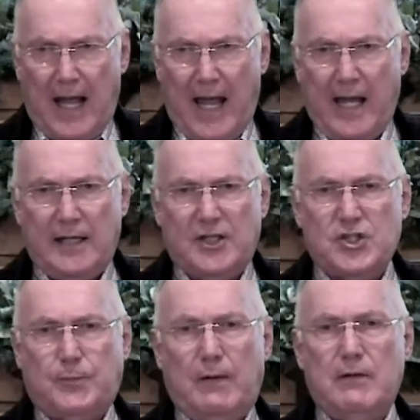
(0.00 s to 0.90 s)
and
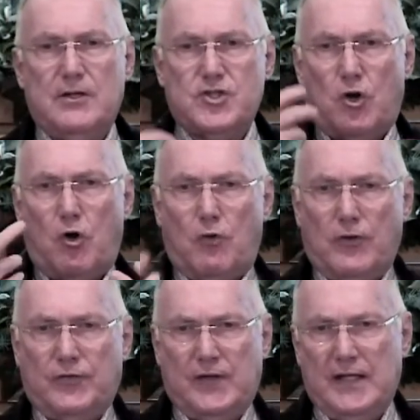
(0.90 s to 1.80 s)
experienced all
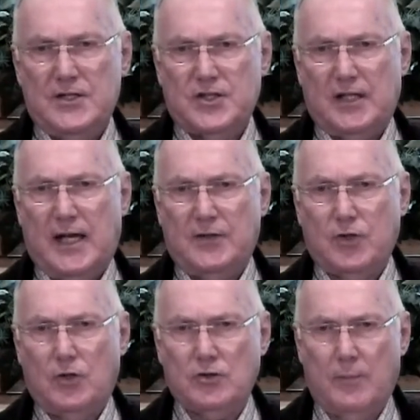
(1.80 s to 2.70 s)
the things that I
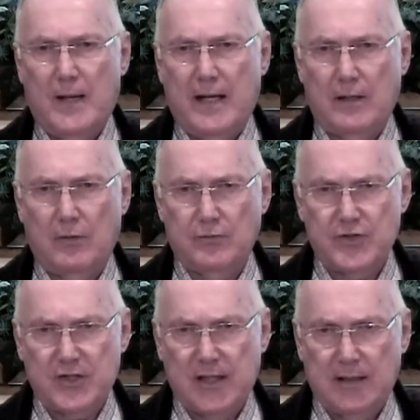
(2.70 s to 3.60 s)
talked about on
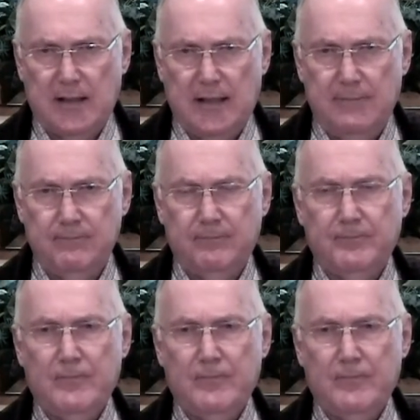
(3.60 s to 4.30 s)
Sunday.